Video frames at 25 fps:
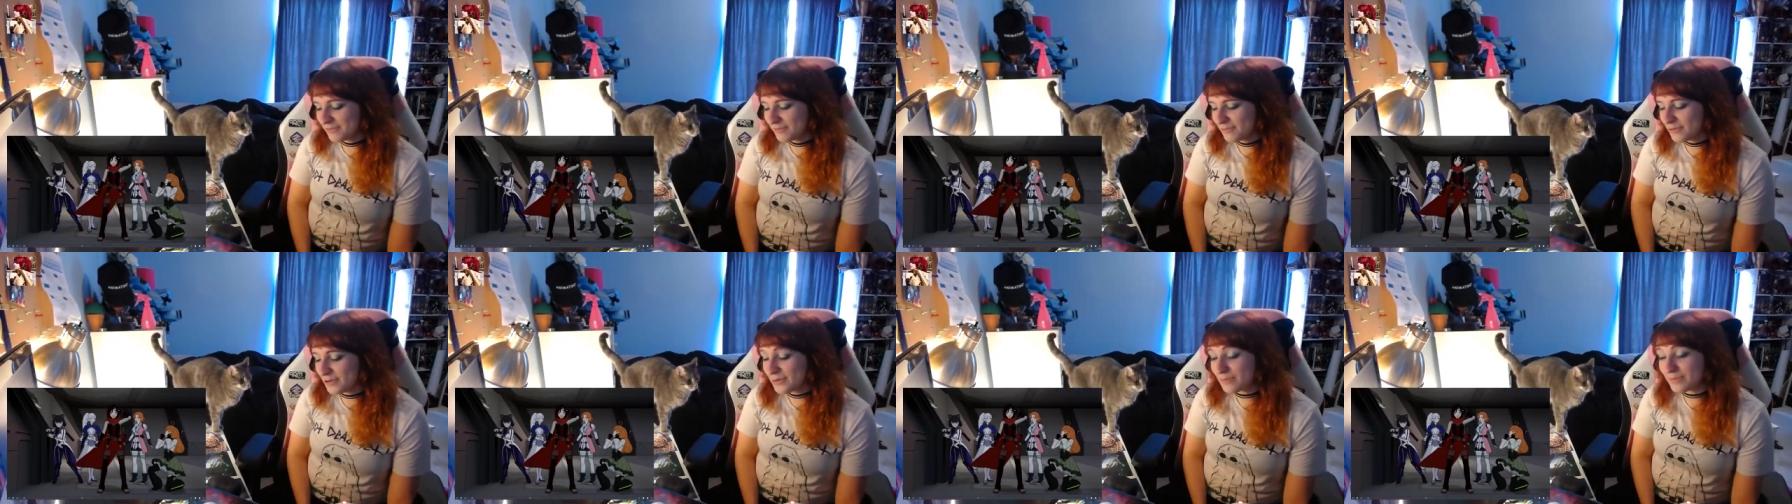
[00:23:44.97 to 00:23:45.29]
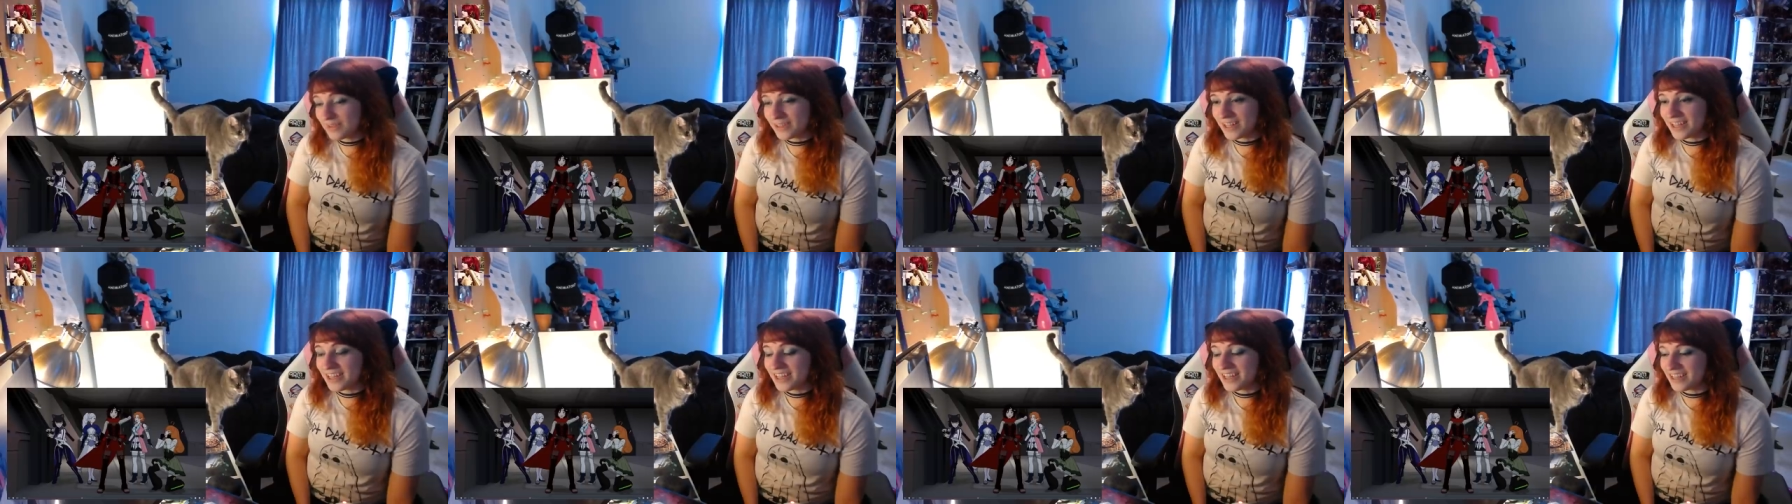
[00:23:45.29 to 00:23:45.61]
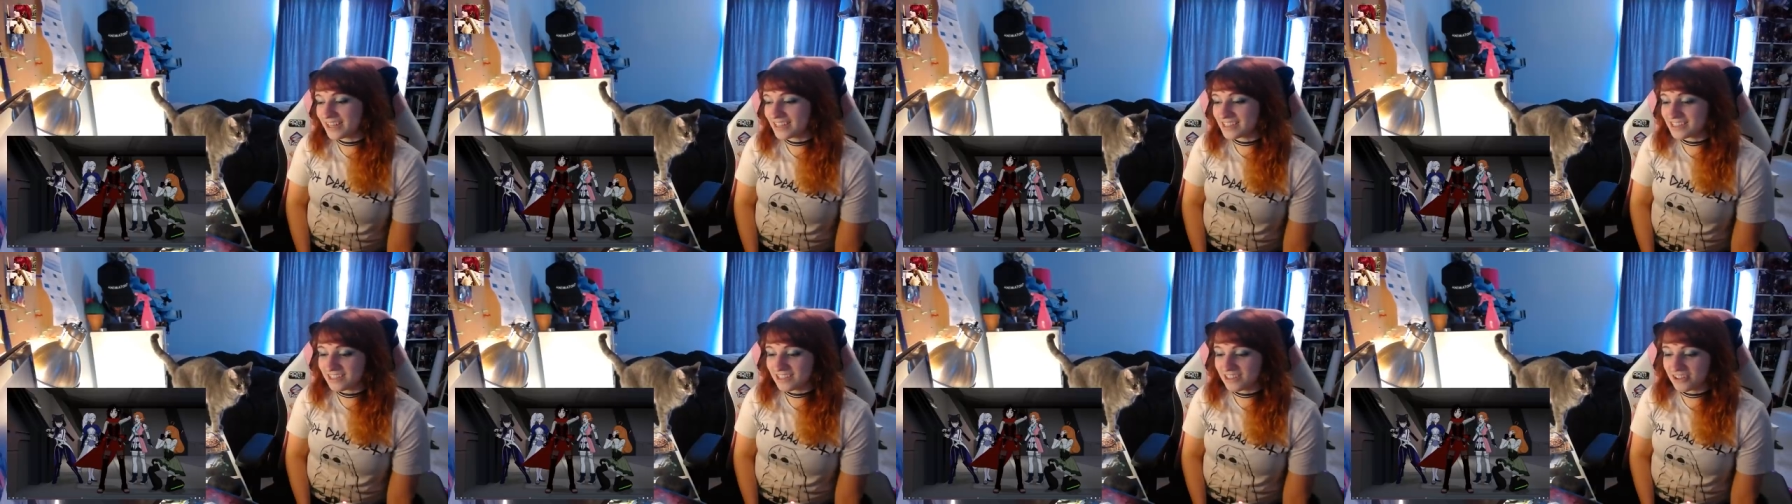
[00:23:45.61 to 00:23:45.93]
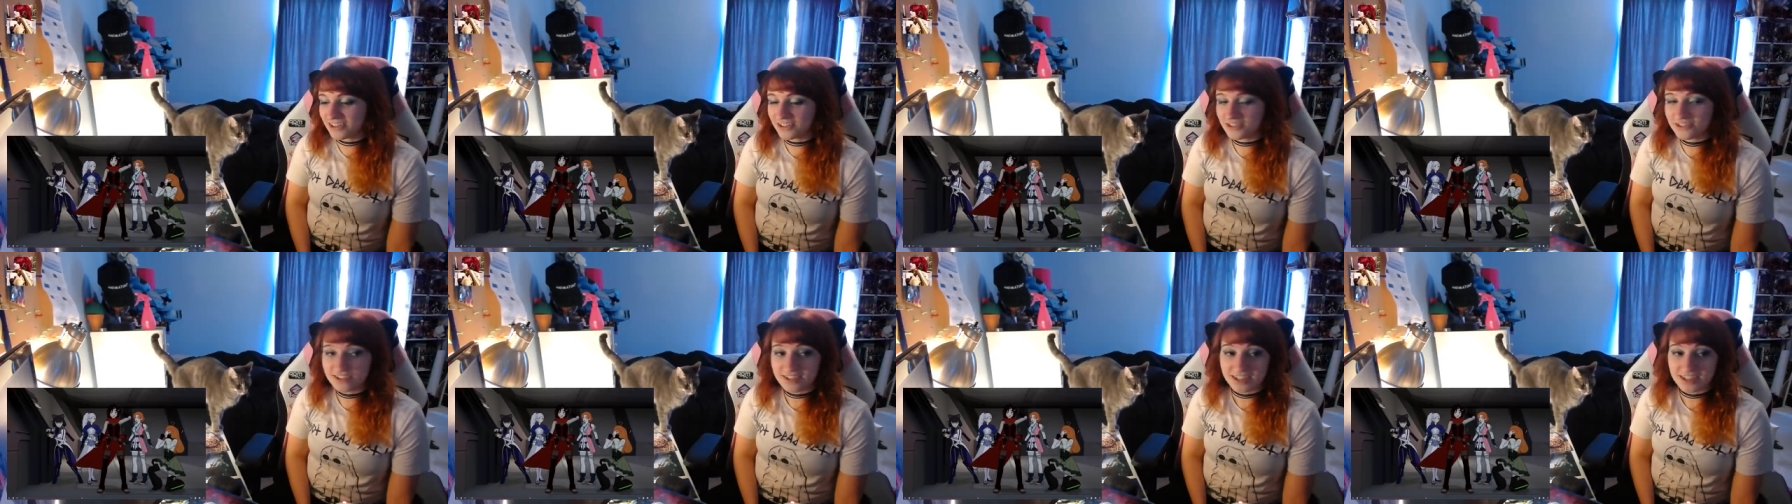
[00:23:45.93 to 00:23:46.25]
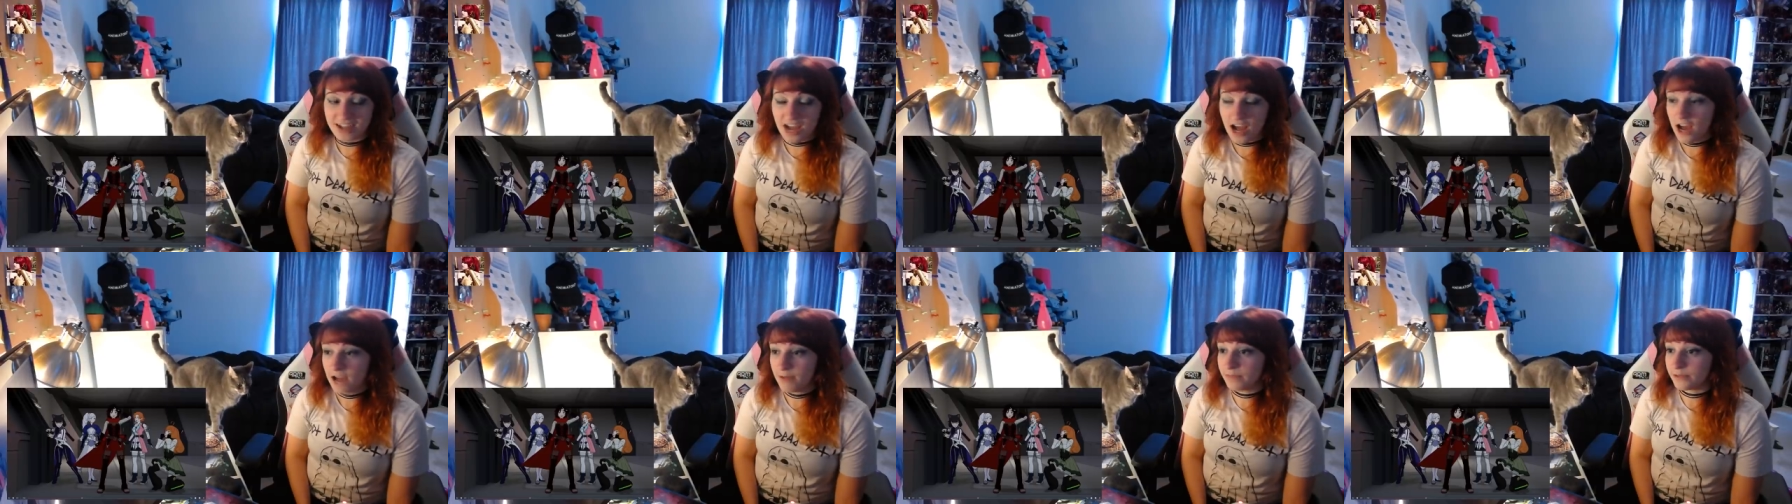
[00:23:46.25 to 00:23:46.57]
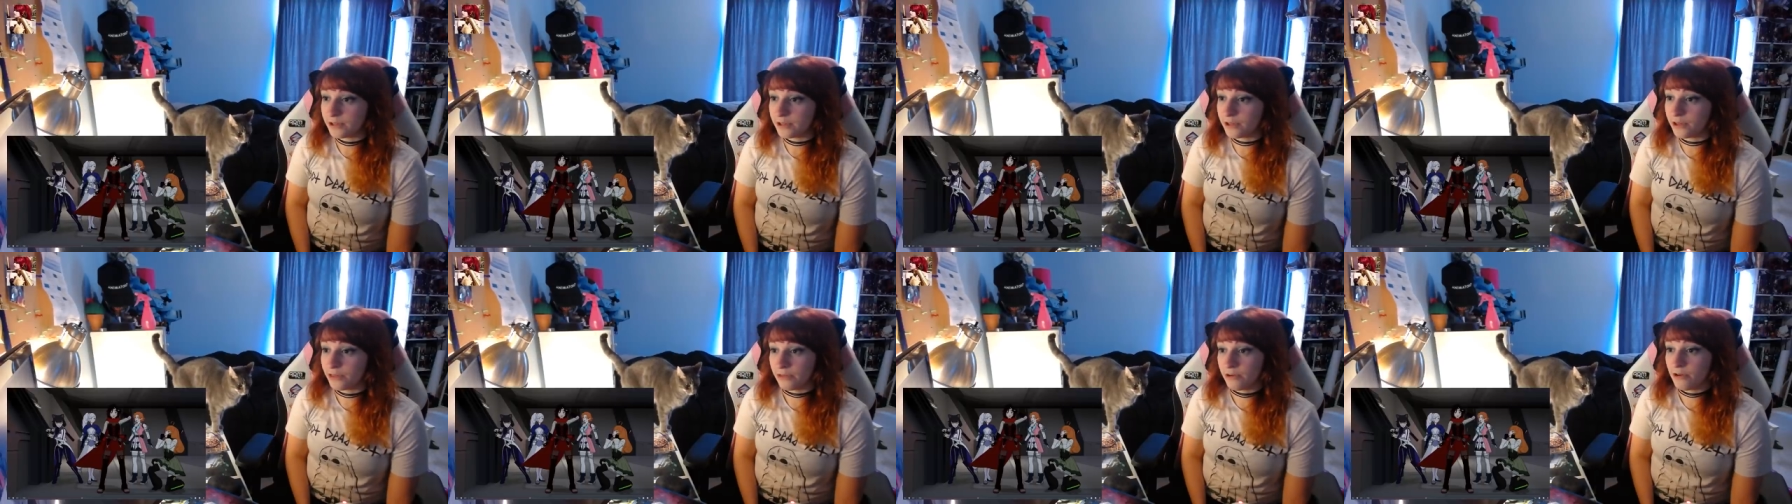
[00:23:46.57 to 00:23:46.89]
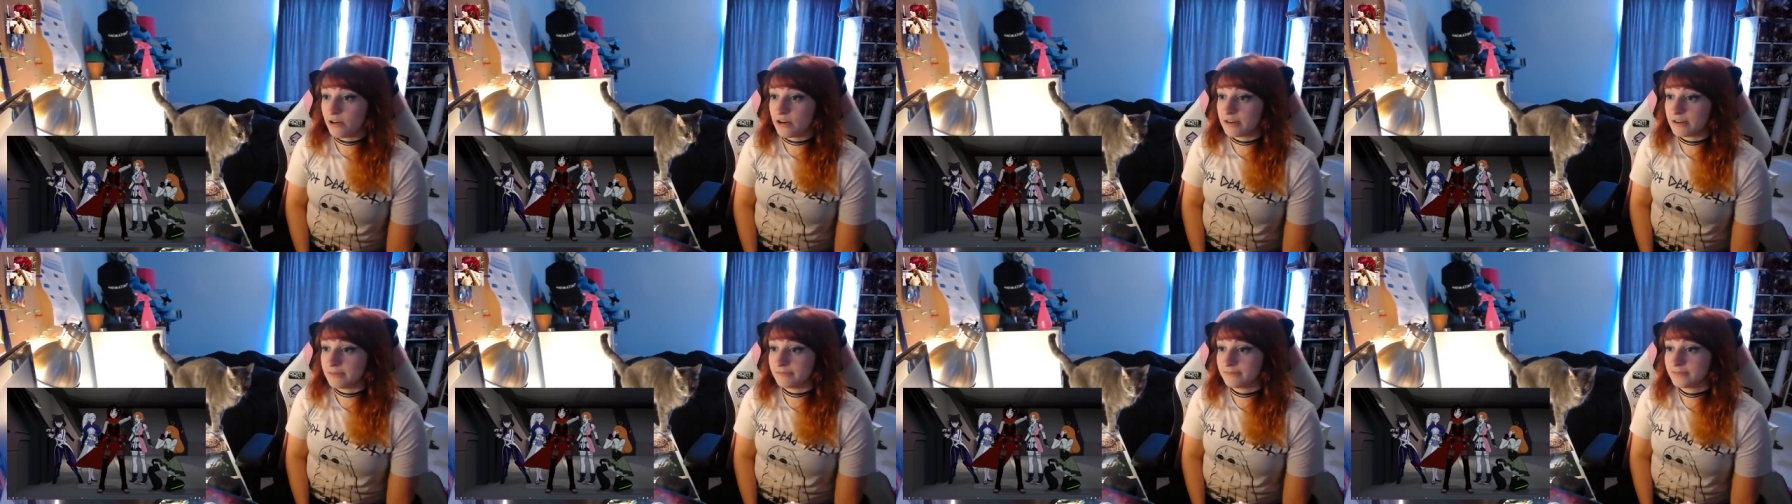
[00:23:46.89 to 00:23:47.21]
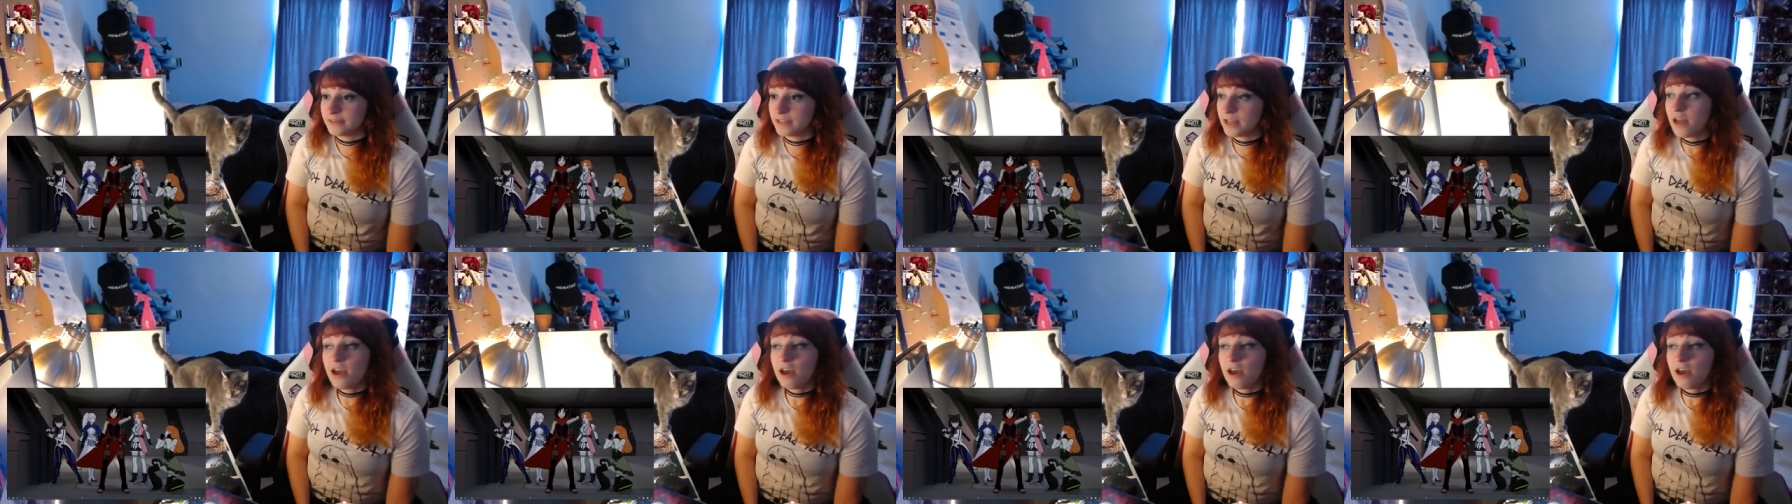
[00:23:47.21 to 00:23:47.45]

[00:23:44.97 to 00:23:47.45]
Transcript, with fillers: poor blake is literally just like i'm gonna throw up